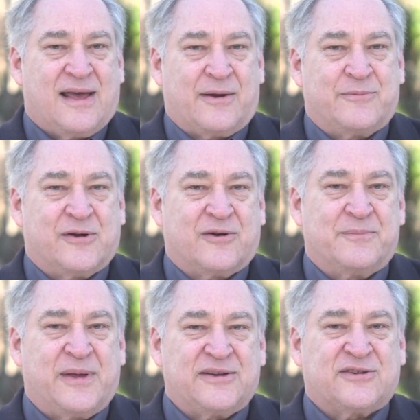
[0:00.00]
and we are
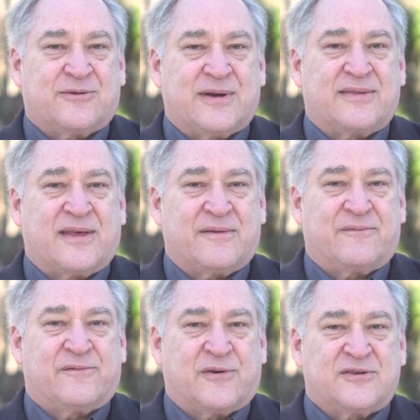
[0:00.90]
administering them
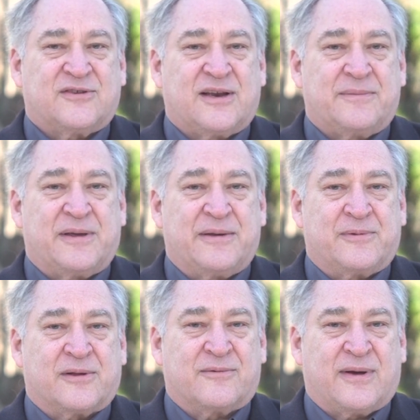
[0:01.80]
first to the
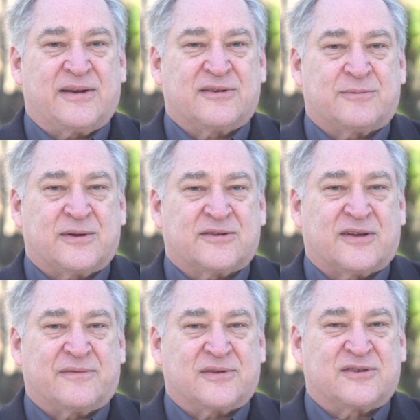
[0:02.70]
people at greatest risk
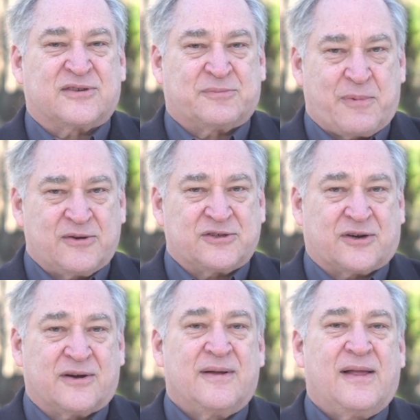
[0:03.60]
of
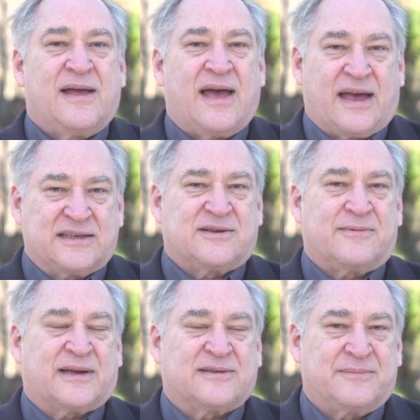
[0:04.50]
exposure, as
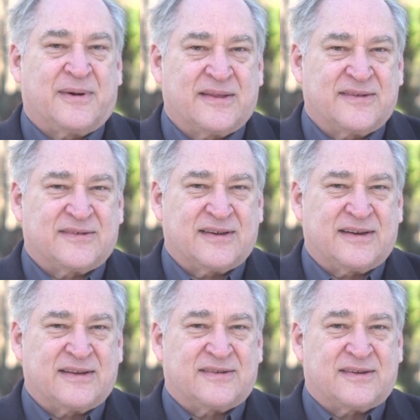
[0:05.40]
directed by the
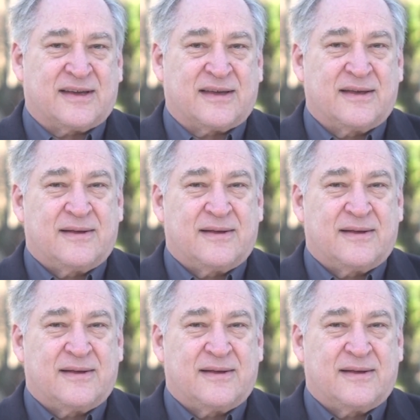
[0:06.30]
CDC.